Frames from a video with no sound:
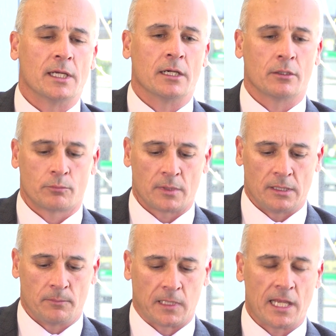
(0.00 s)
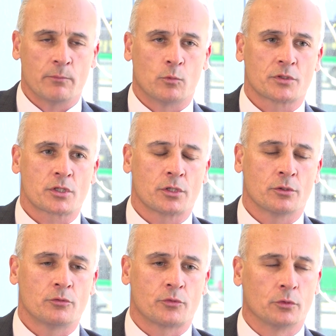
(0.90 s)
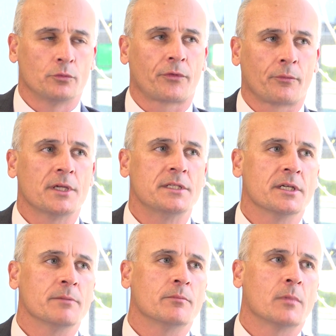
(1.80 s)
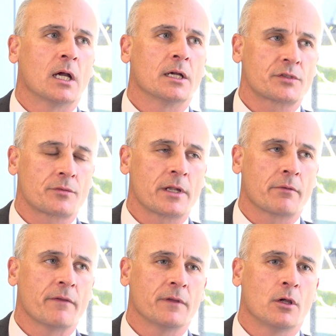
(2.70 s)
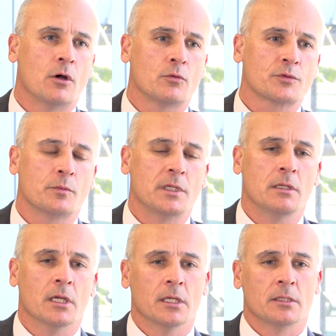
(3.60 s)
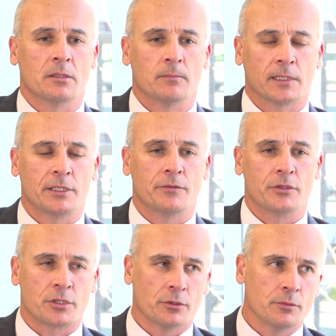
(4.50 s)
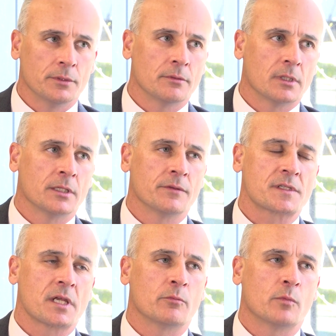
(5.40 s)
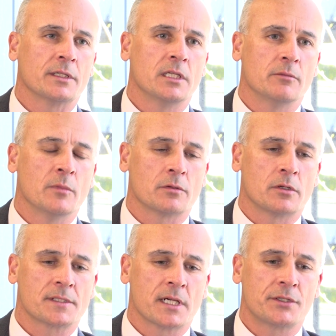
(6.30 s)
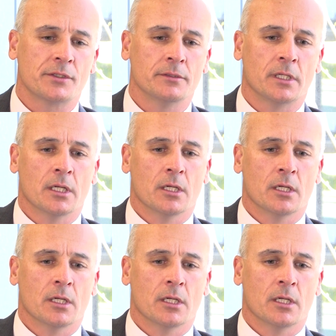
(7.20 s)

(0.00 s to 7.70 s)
Our plan was to drill 3 deep stratigraphic holes. We completed the 2 and the southern one hit mineralisation.